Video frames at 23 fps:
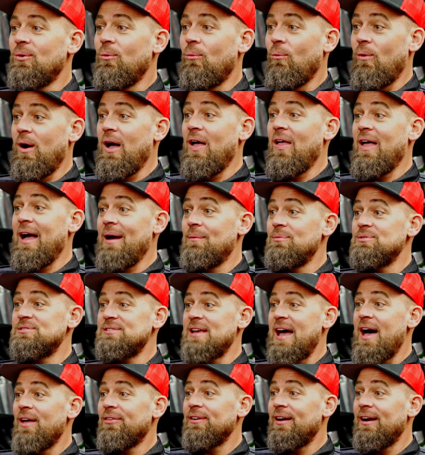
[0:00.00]
while I was
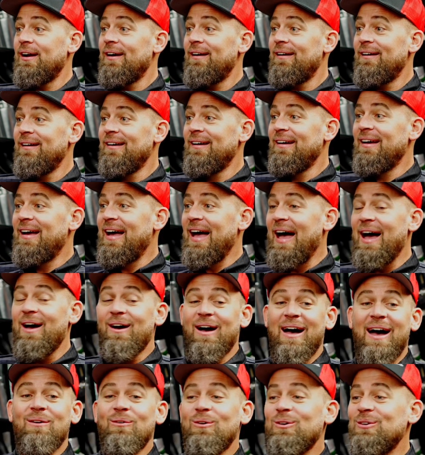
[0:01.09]
out there,
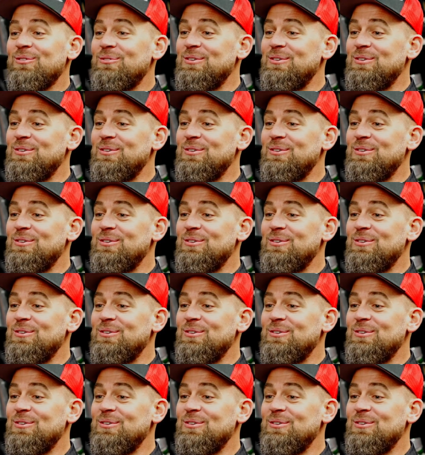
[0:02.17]
I would have